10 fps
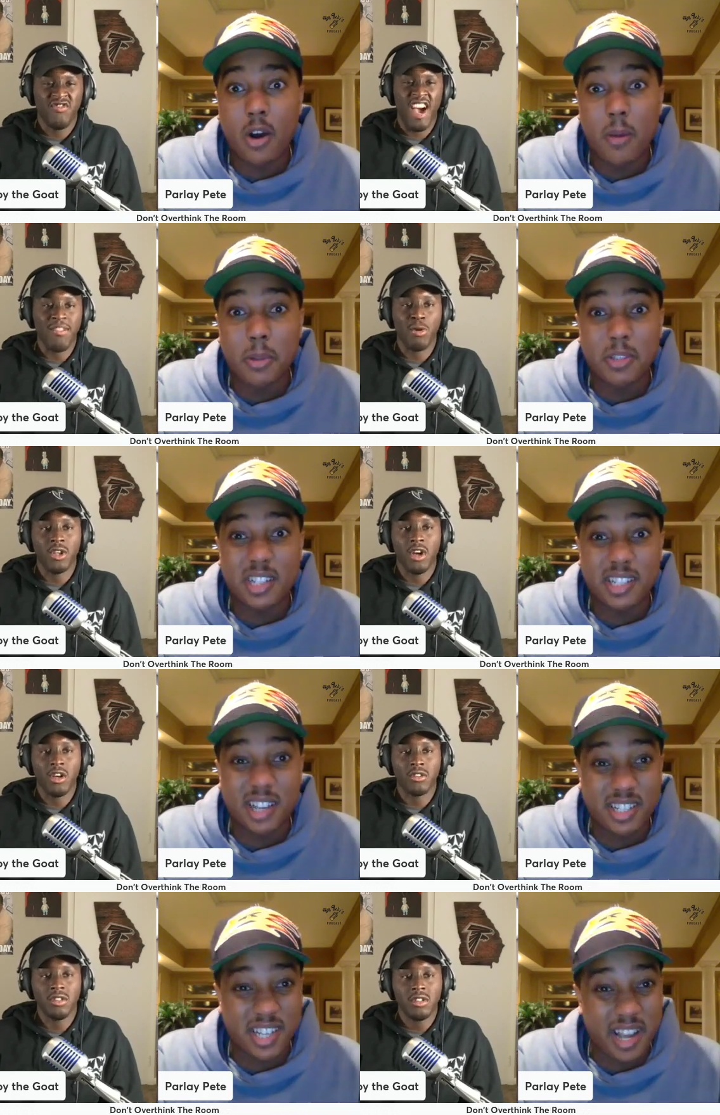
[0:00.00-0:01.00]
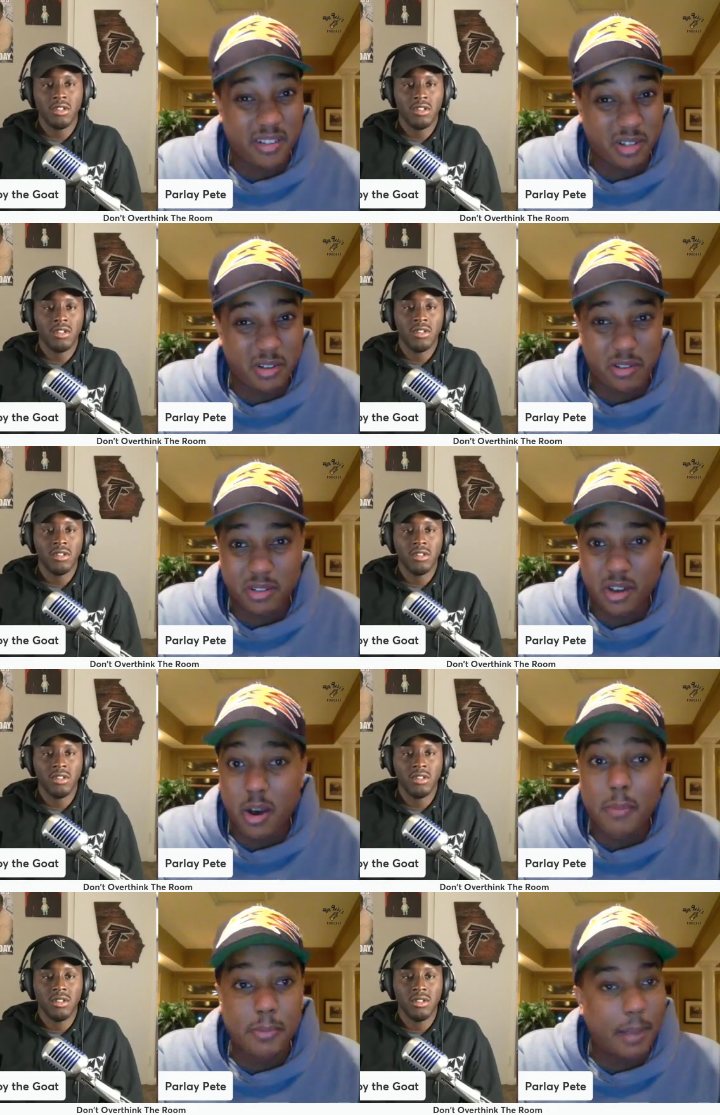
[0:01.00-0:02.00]
Speaker 1: almost a touchdown dog,
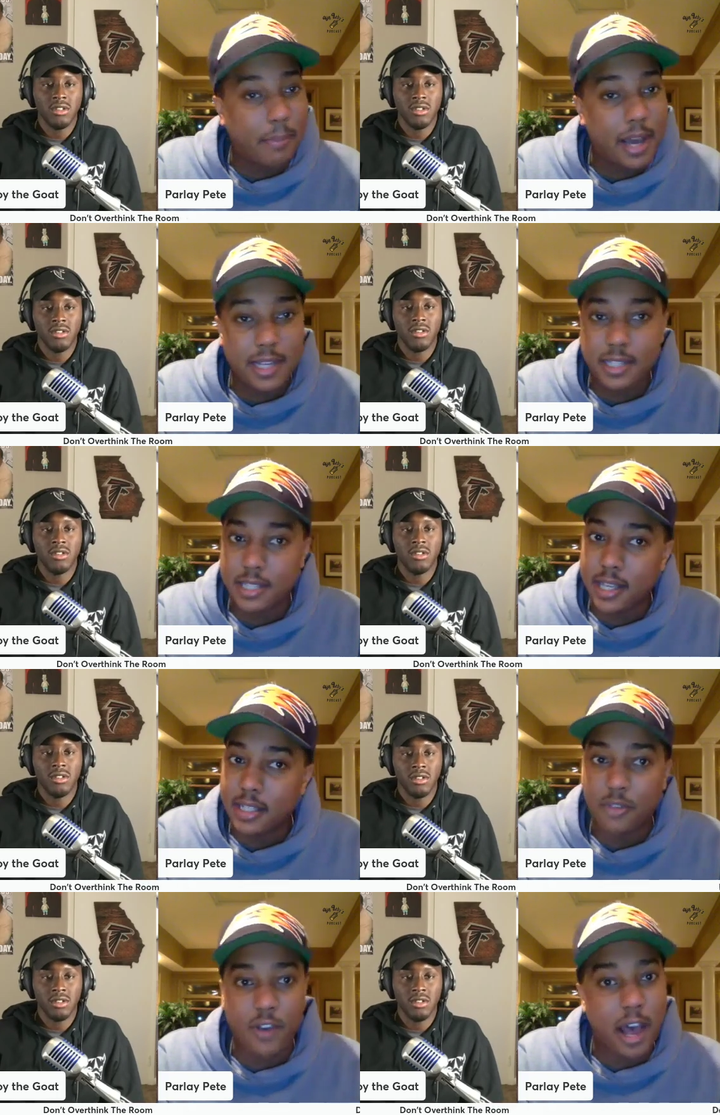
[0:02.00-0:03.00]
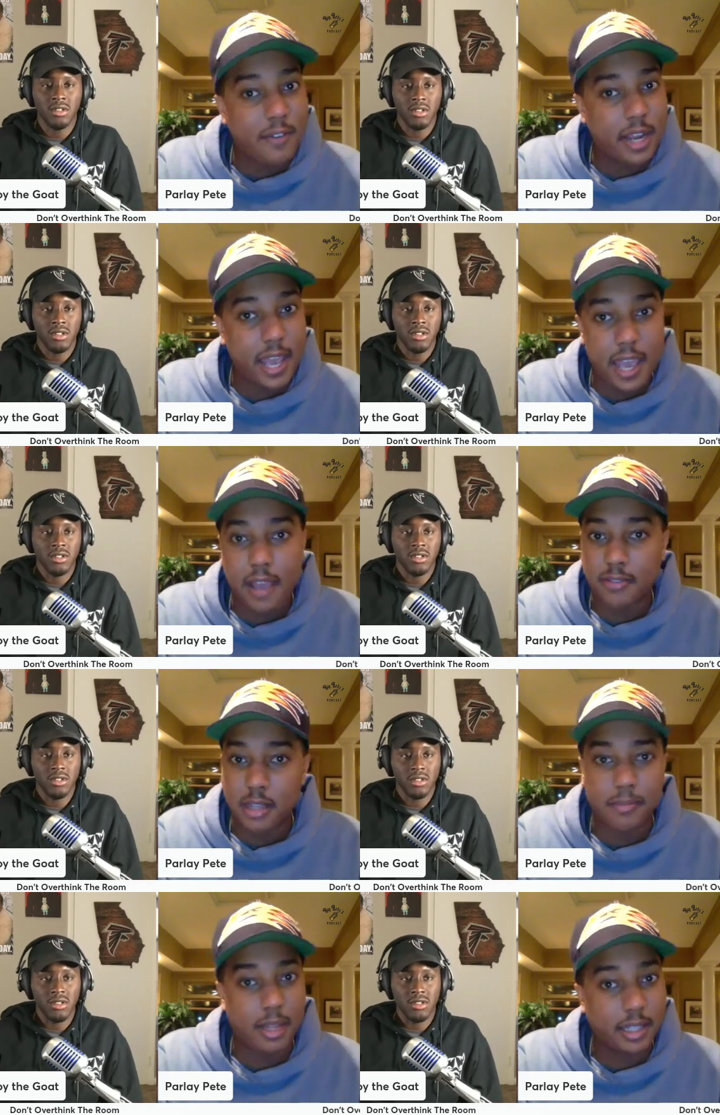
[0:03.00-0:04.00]
almost like minus six, five and a half,
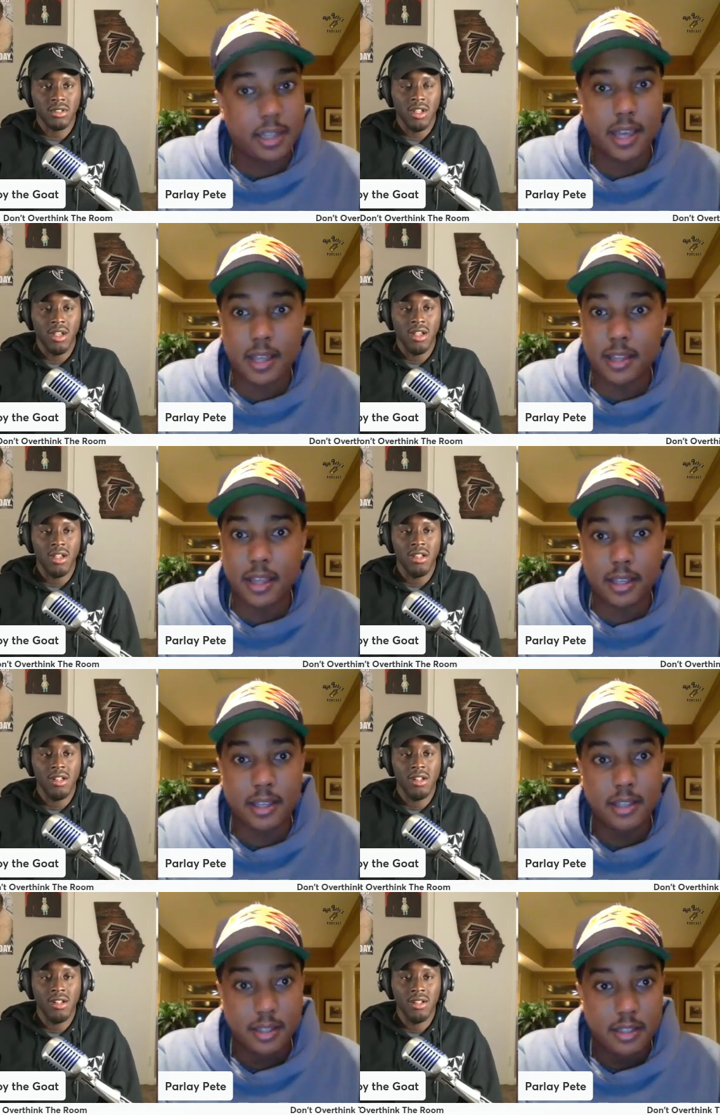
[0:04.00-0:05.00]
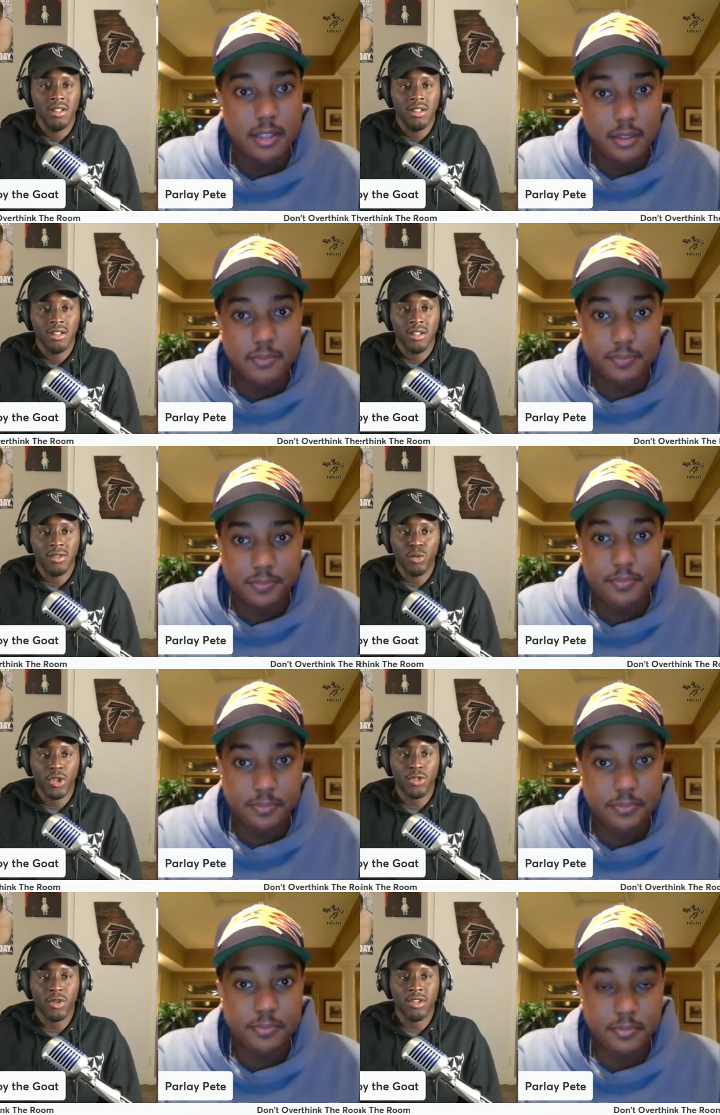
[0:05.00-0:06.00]
something like that. Like, because
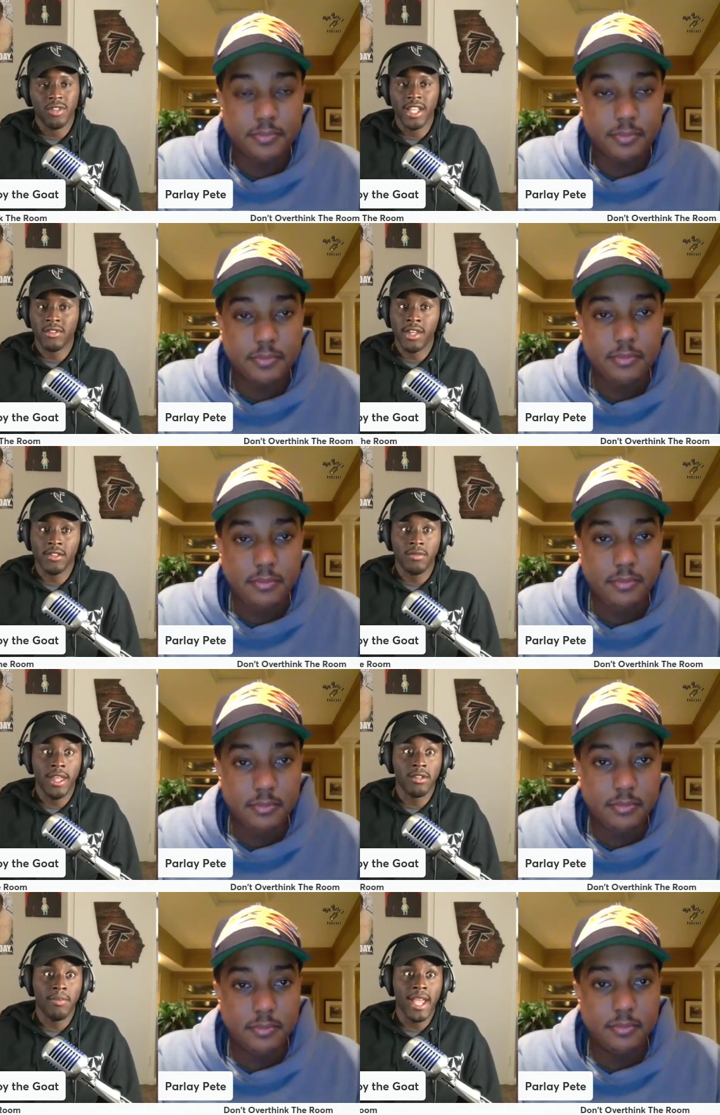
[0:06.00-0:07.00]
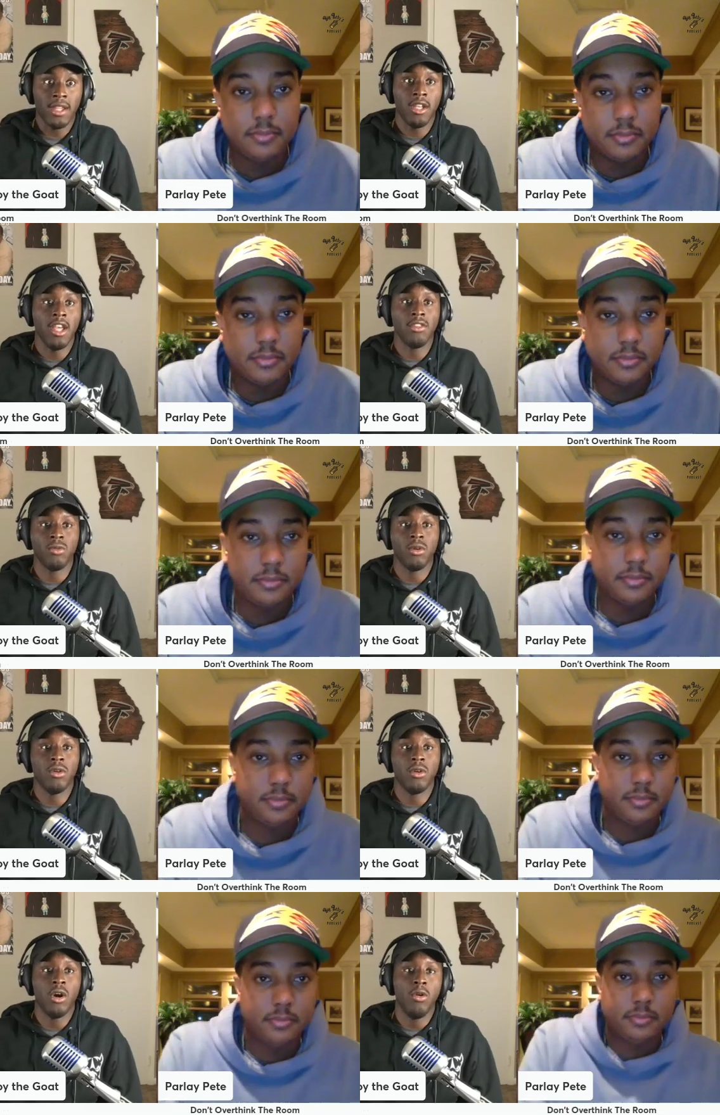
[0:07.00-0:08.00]
Speaker 2: what? Because that's that's that's back in the days
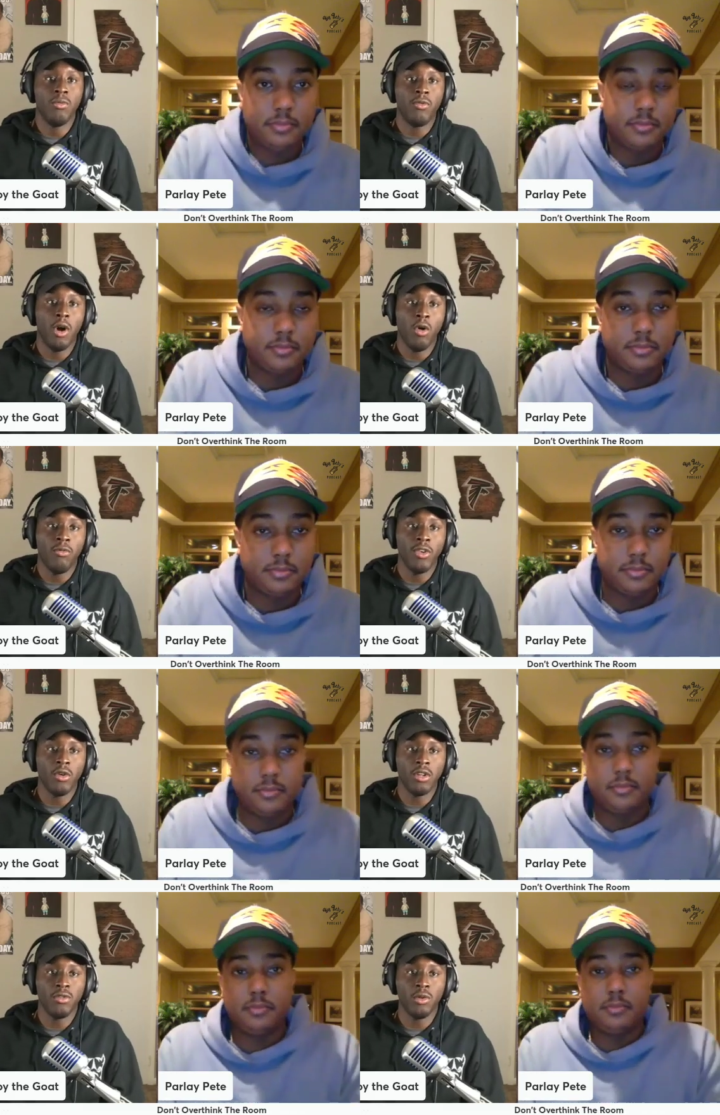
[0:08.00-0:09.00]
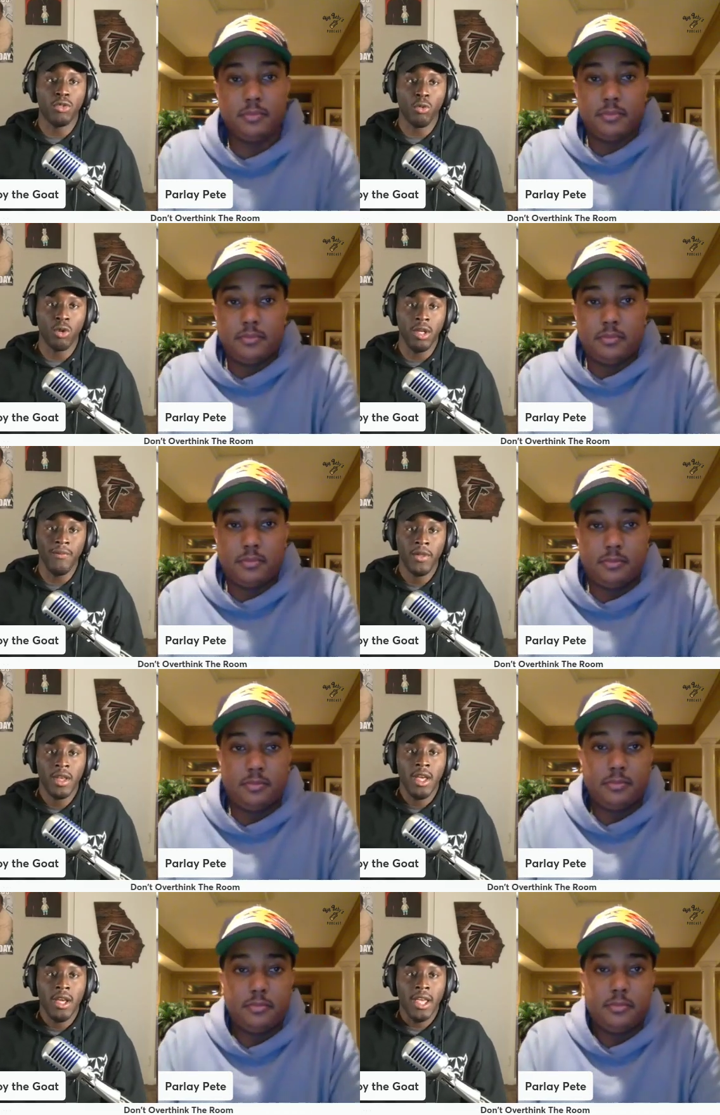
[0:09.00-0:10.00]
where home home field gives you three,
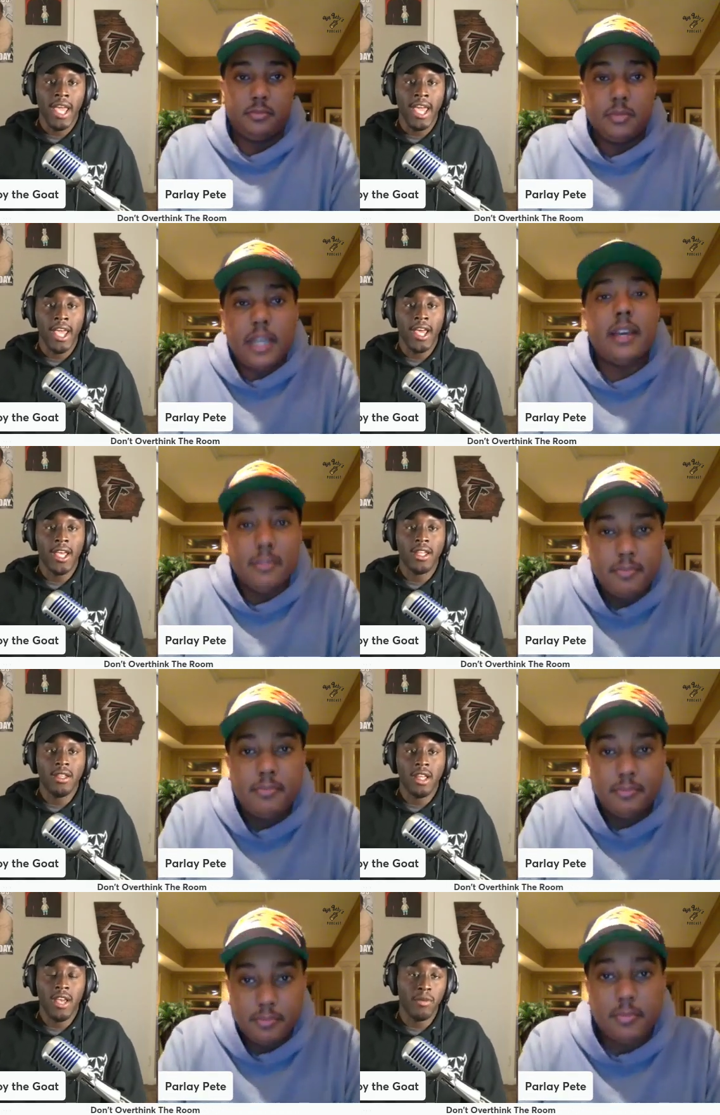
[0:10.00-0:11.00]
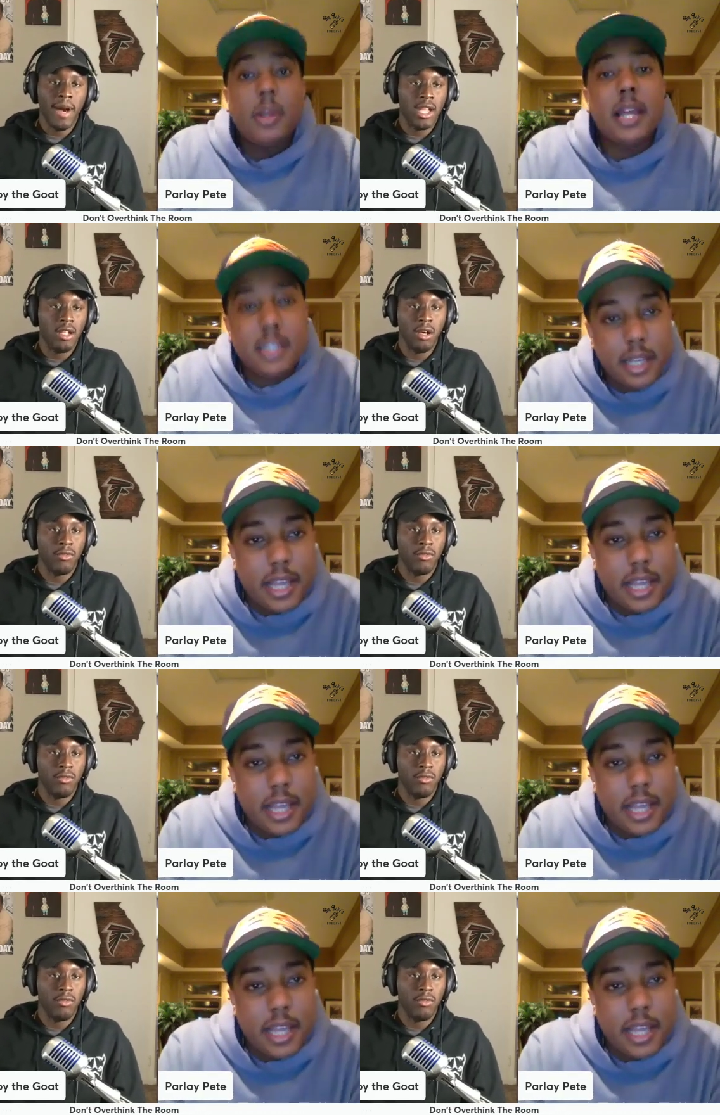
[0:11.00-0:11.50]
and yeah. everybody well,